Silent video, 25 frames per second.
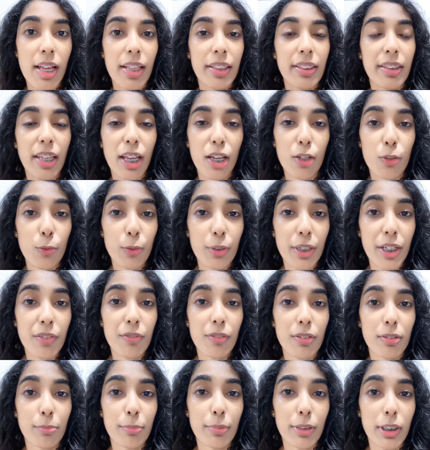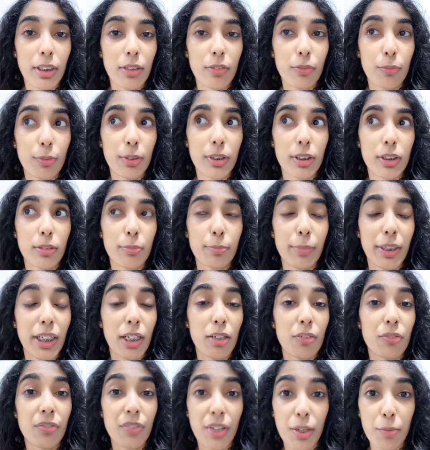Their routine will
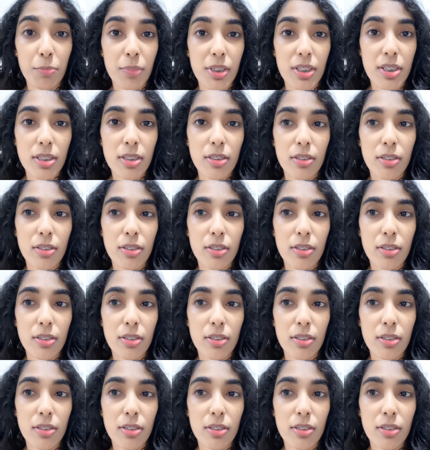become famous.